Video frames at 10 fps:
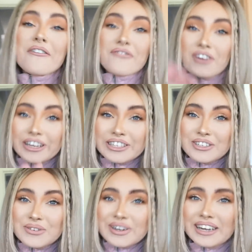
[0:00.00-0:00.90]
Funny
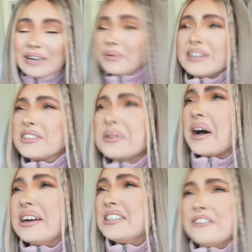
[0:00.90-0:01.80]
story. Well, it's
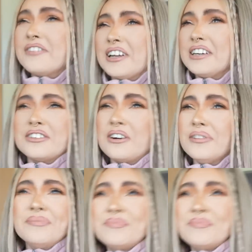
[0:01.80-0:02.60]
not actually funny at all.